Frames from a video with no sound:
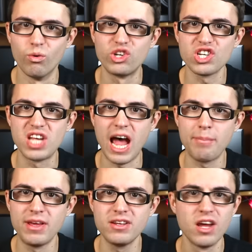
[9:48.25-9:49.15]
What just
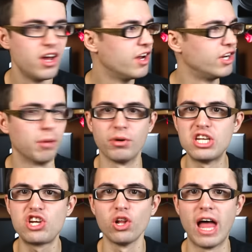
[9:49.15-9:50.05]
happened? Your
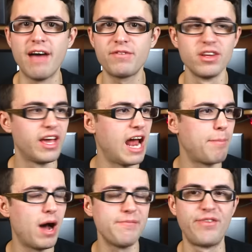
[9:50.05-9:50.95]
preacher left and I
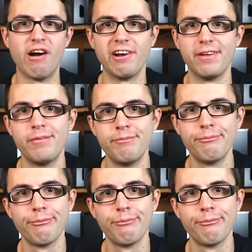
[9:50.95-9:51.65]
bum farted.